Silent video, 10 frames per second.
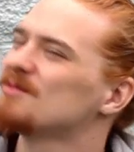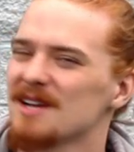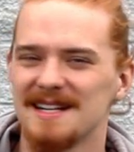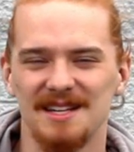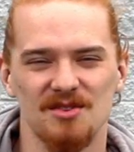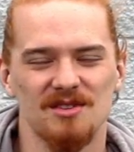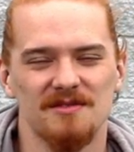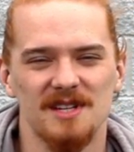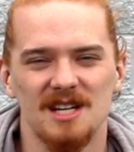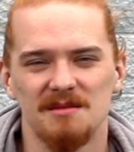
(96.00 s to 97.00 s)
trying to get through this
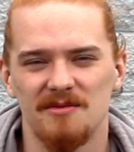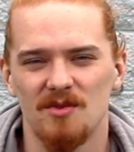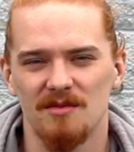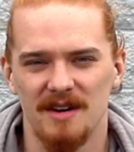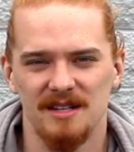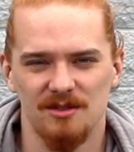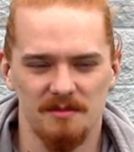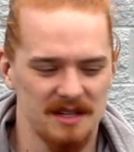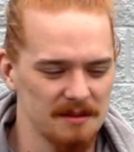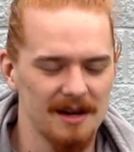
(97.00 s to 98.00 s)
video before it rains on
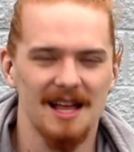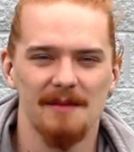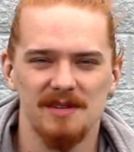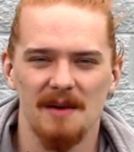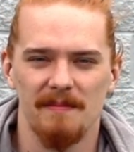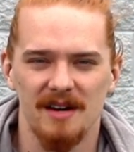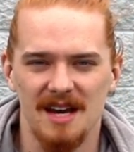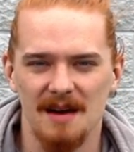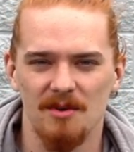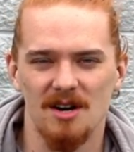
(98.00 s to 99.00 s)
me and my laptop and my
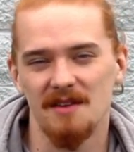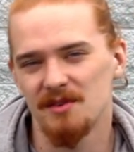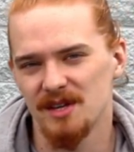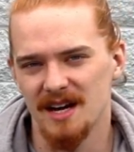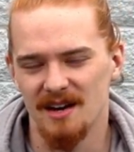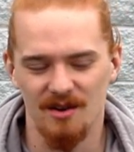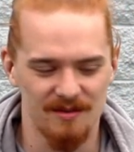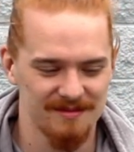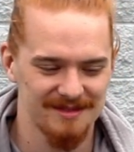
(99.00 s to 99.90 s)
camera and everything I own.